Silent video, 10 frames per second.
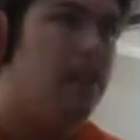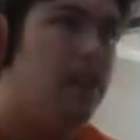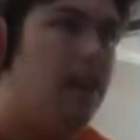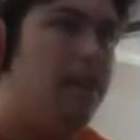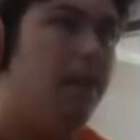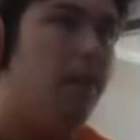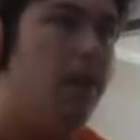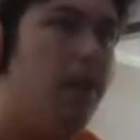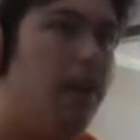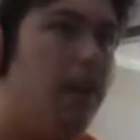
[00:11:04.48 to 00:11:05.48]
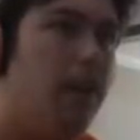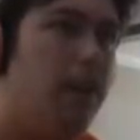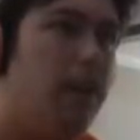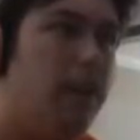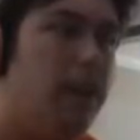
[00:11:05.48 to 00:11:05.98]
And 4,
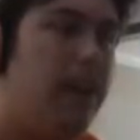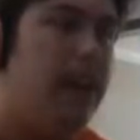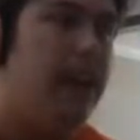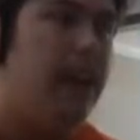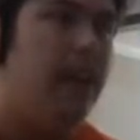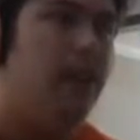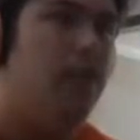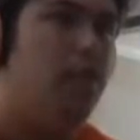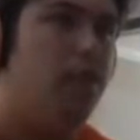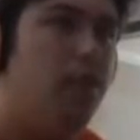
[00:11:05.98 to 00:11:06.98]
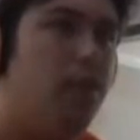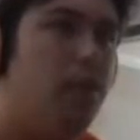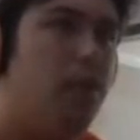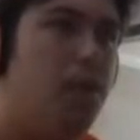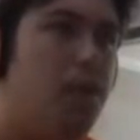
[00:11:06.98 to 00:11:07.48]
3,
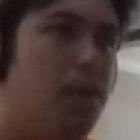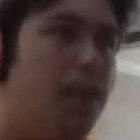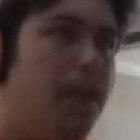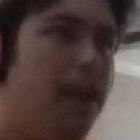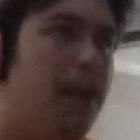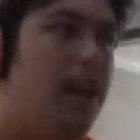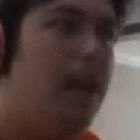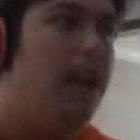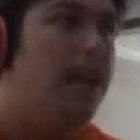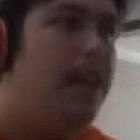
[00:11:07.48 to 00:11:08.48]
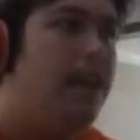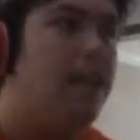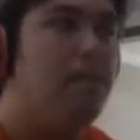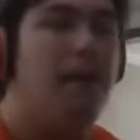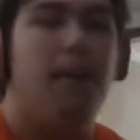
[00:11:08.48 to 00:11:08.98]
2, 1.
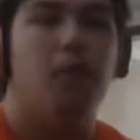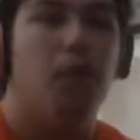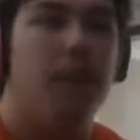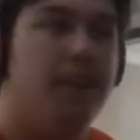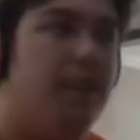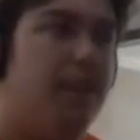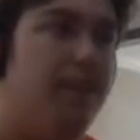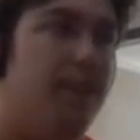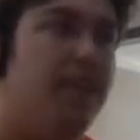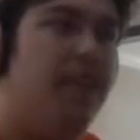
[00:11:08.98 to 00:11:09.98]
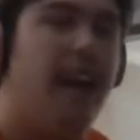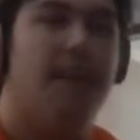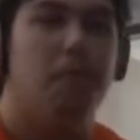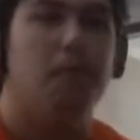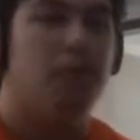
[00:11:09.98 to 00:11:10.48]
That's about 26 free
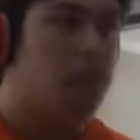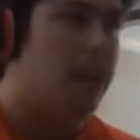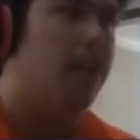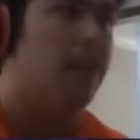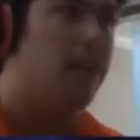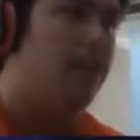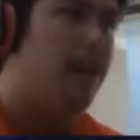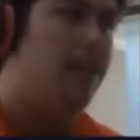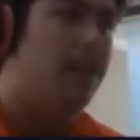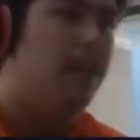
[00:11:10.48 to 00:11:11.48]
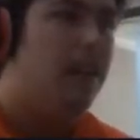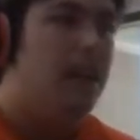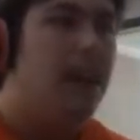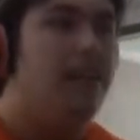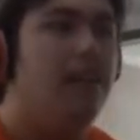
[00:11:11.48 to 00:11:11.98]
seconds of me just running through the level.
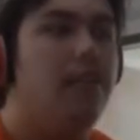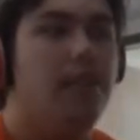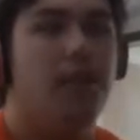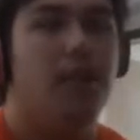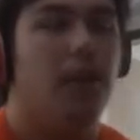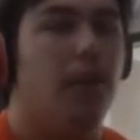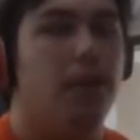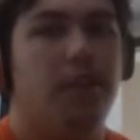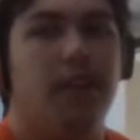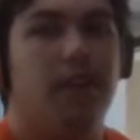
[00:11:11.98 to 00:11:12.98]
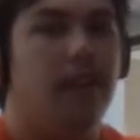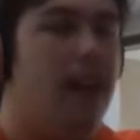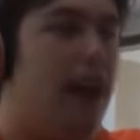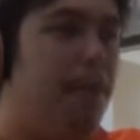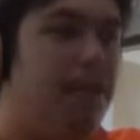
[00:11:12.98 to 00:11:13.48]
It does use souls. You can see
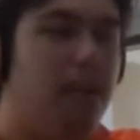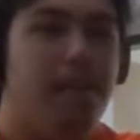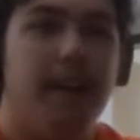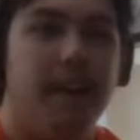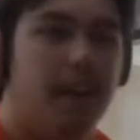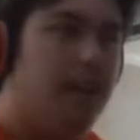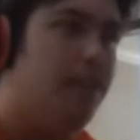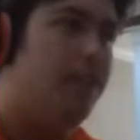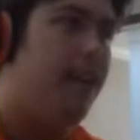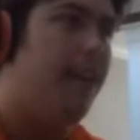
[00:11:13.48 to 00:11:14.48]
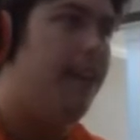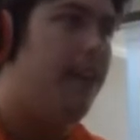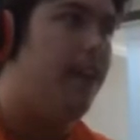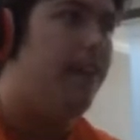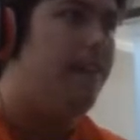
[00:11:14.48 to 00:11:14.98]
how much of the meter it used down
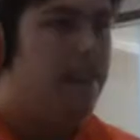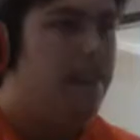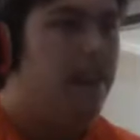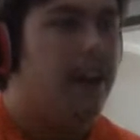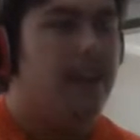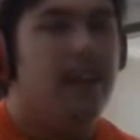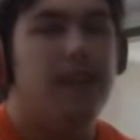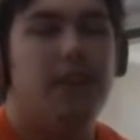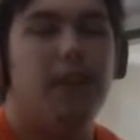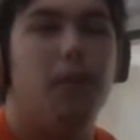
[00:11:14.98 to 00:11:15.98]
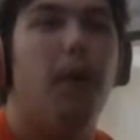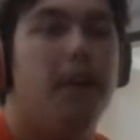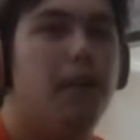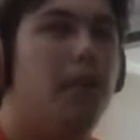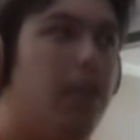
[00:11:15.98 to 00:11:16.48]
there. Okay, this is
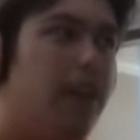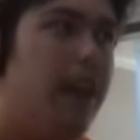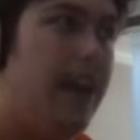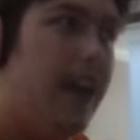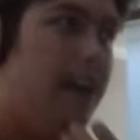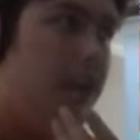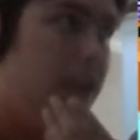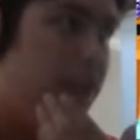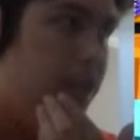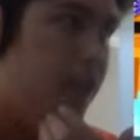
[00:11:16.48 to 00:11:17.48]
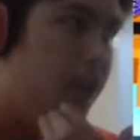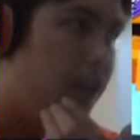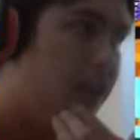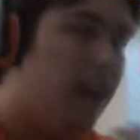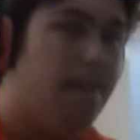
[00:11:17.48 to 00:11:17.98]
one cool thing I do want to show
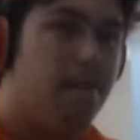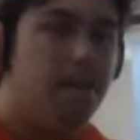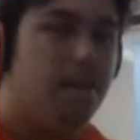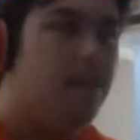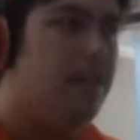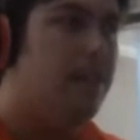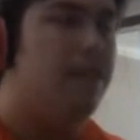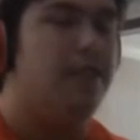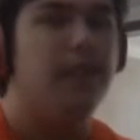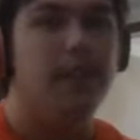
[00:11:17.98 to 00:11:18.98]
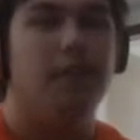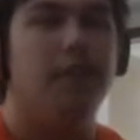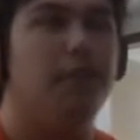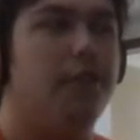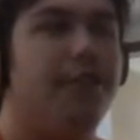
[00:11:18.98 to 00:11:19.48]
you, because this
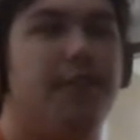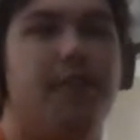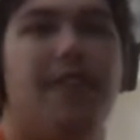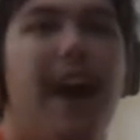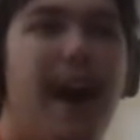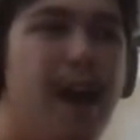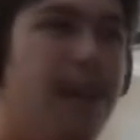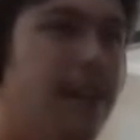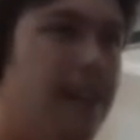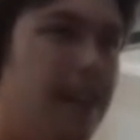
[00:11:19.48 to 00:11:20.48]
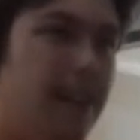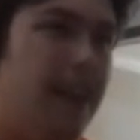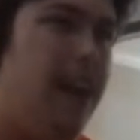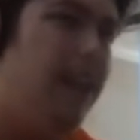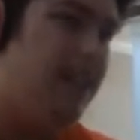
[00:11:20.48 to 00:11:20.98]
is just for style and
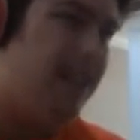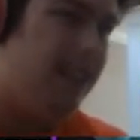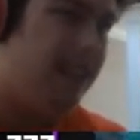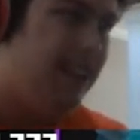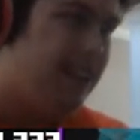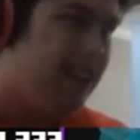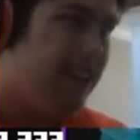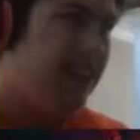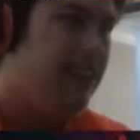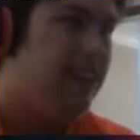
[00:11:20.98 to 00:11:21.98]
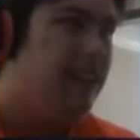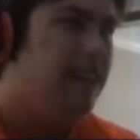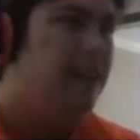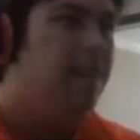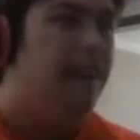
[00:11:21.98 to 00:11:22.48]
nothing else.
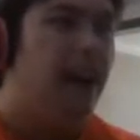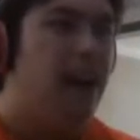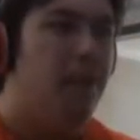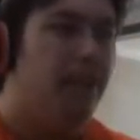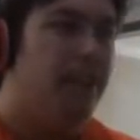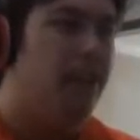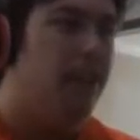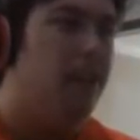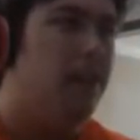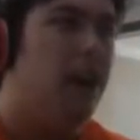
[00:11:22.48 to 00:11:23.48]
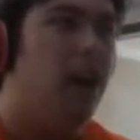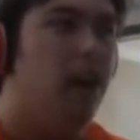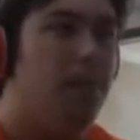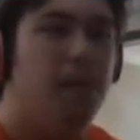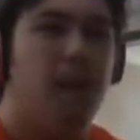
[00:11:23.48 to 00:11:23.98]
Fireworks arrow with the
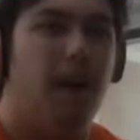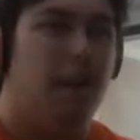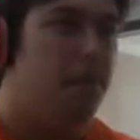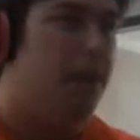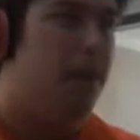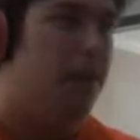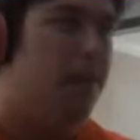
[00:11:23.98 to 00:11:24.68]
harp crossbow.